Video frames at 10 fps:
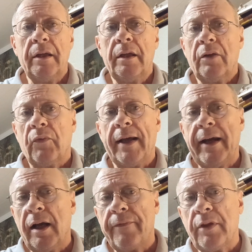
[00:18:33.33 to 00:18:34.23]
When I get
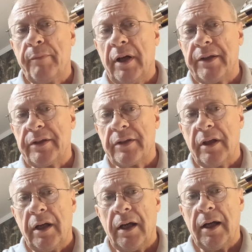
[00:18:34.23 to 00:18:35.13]
off the bus,
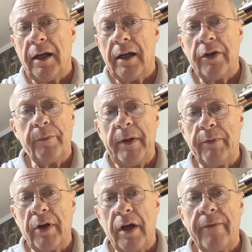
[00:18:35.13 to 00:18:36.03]
other people
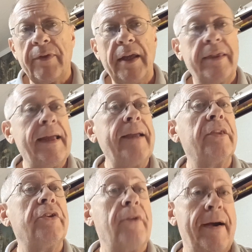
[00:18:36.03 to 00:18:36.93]
get off, they thank the
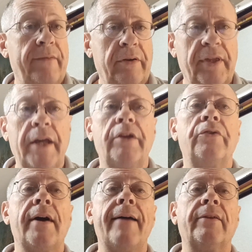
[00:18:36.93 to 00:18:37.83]
driver. Thank you,
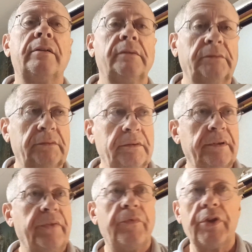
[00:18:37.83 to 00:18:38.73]
driver,
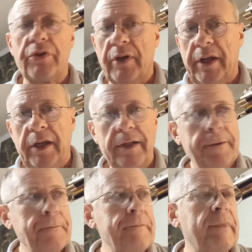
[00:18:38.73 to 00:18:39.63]
and for the train.
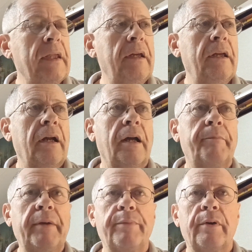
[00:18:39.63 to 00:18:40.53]

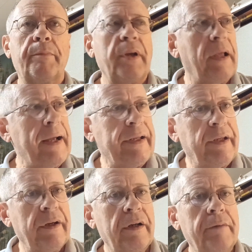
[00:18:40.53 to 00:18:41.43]
People are polite
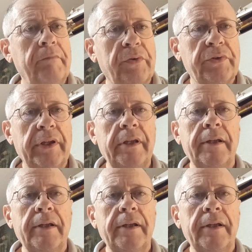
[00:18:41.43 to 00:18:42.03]
here, mostly.